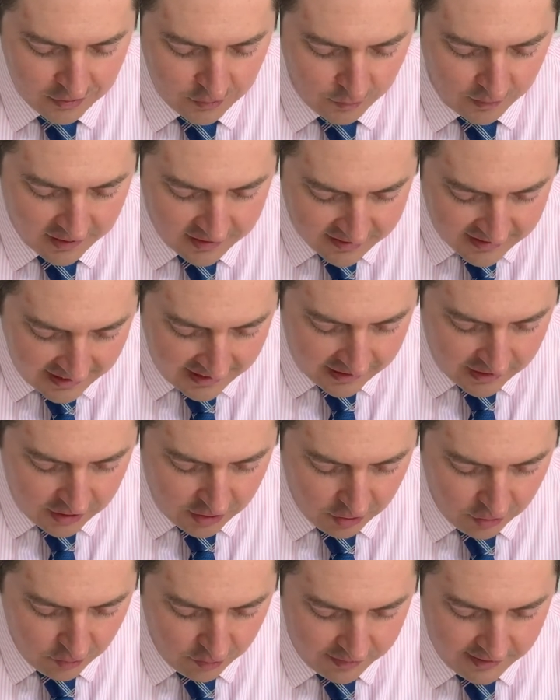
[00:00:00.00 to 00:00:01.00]
We thank
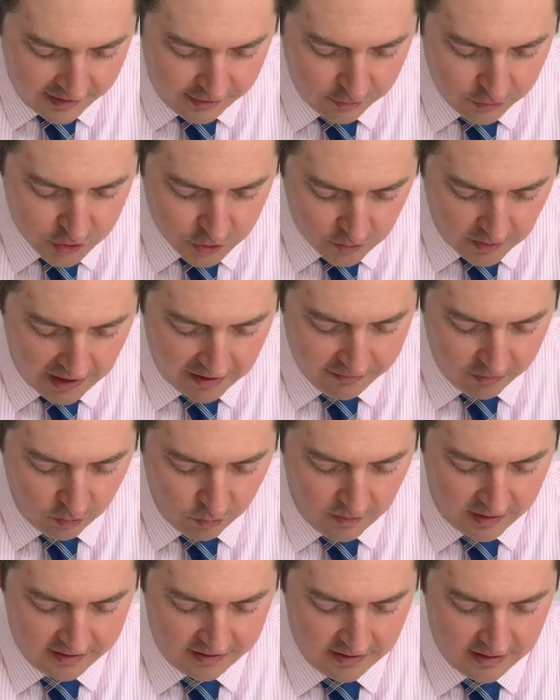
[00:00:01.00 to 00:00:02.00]
you that you travel
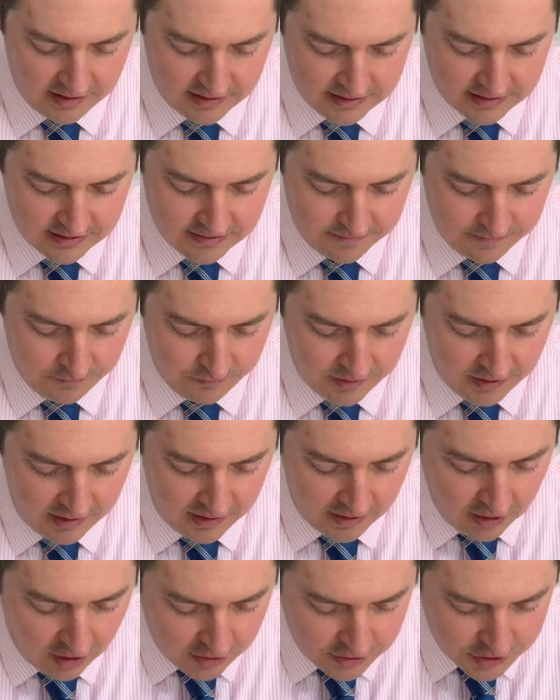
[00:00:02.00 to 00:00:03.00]
with us
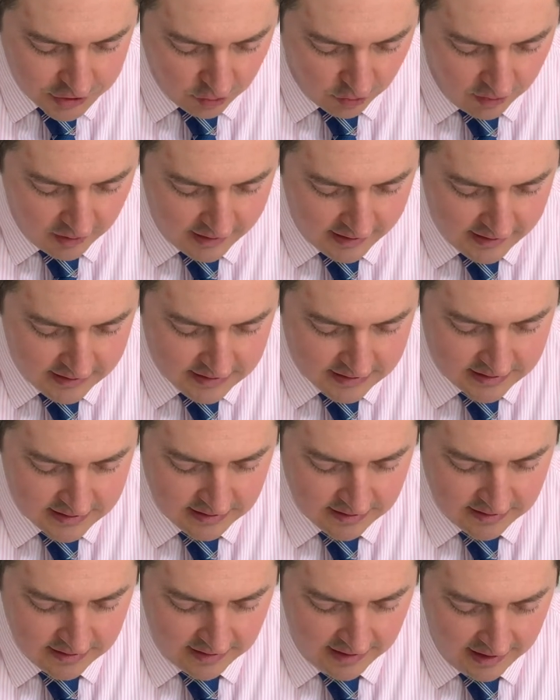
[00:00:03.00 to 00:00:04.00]
in our
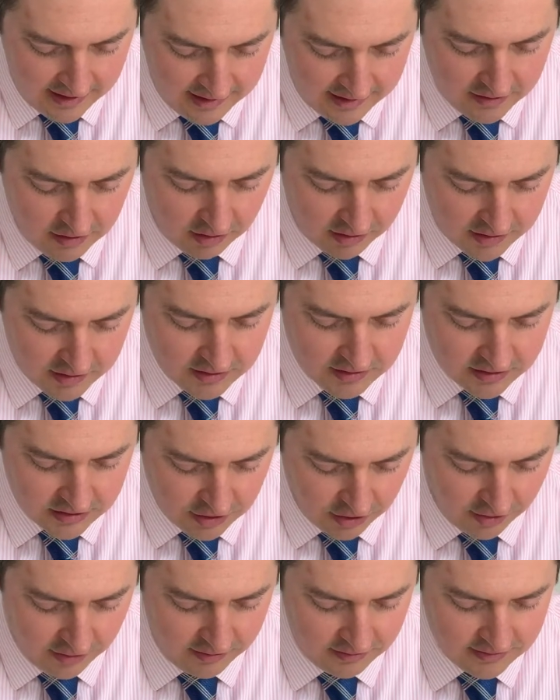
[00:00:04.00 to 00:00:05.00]
joys and in our
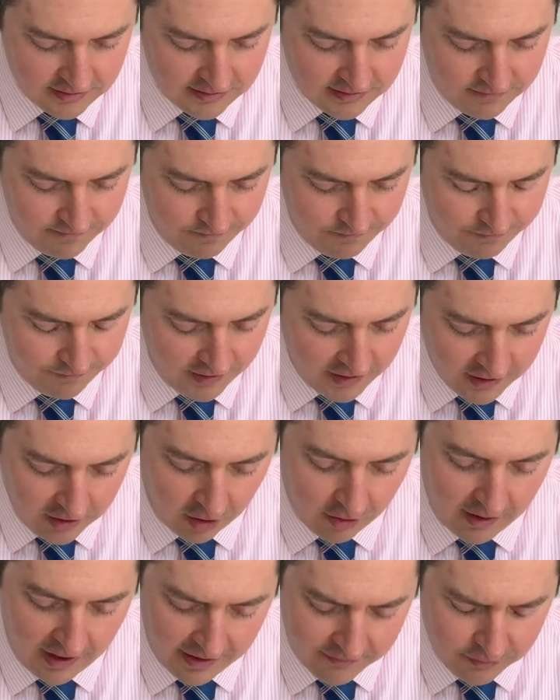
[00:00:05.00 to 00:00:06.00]
concerns, in
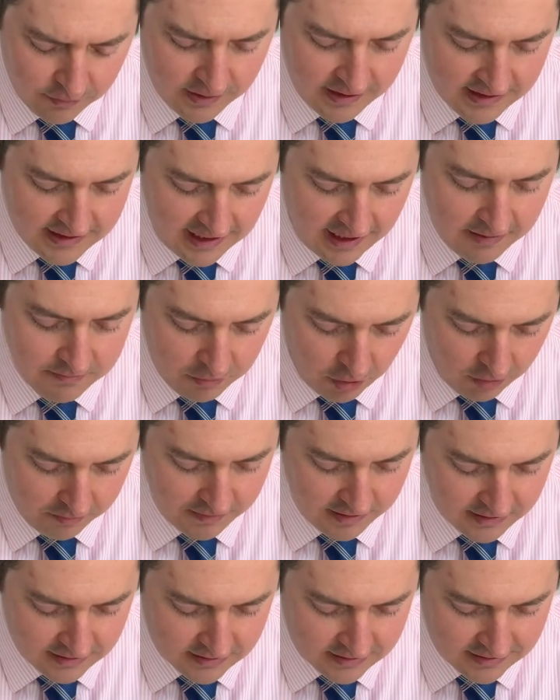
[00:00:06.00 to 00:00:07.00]
our everyday
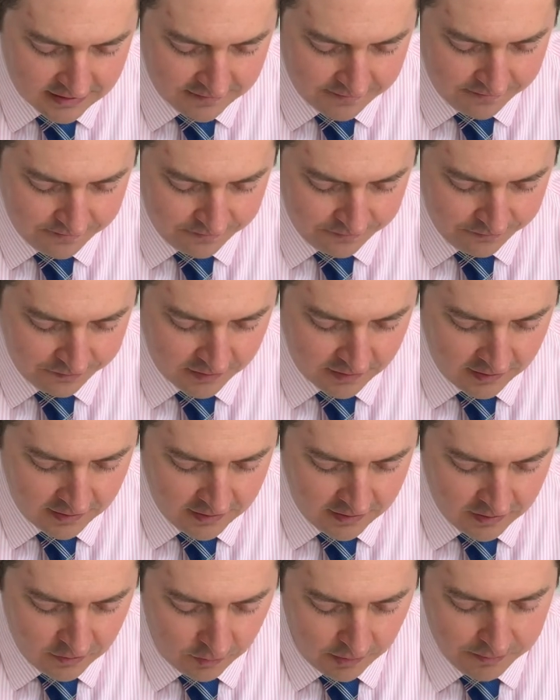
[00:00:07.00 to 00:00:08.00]
moments.
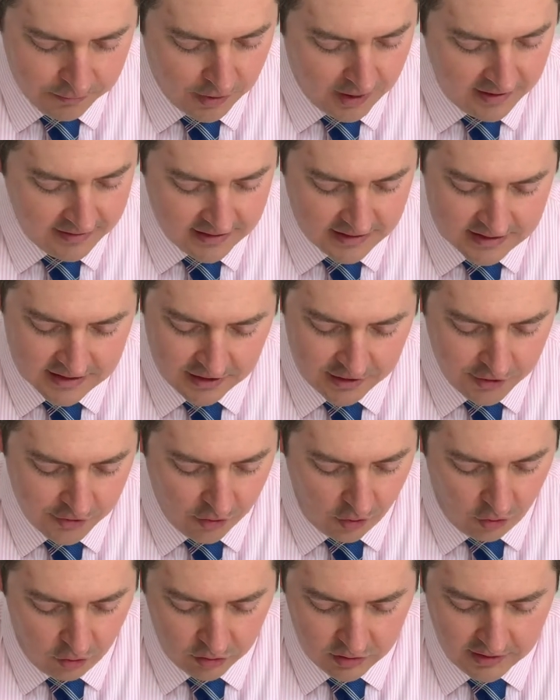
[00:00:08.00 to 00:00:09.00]
We pray this in your
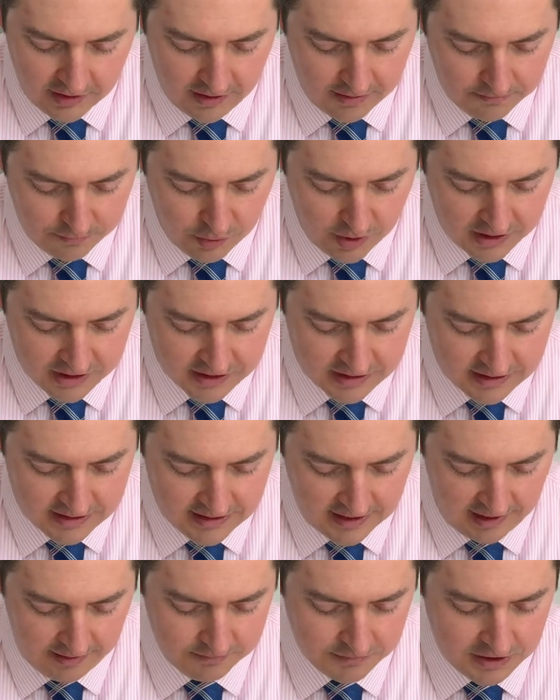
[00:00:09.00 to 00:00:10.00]
holy and precious
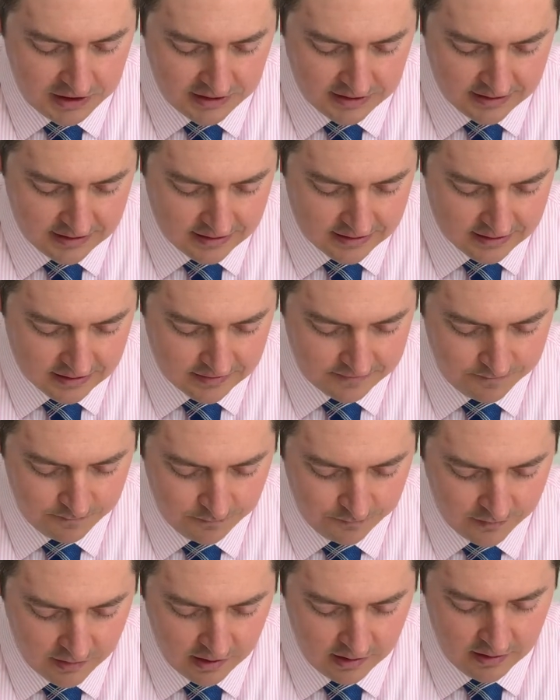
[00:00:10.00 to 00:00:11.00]
name, Jesus.
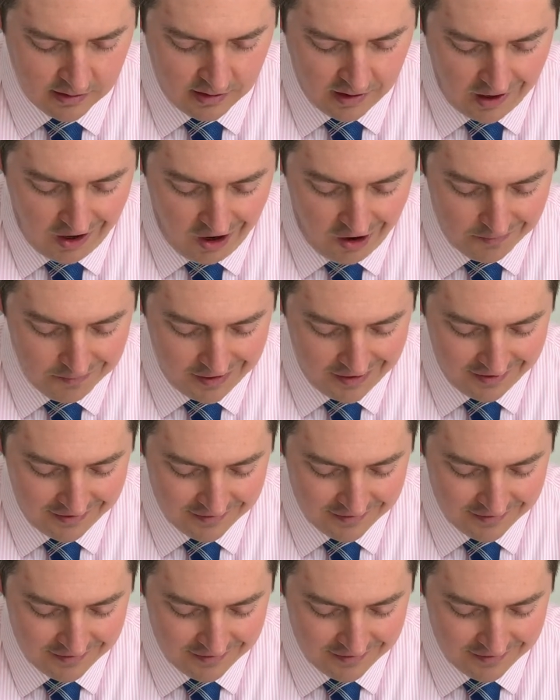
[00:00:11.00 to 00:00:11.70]
Amen.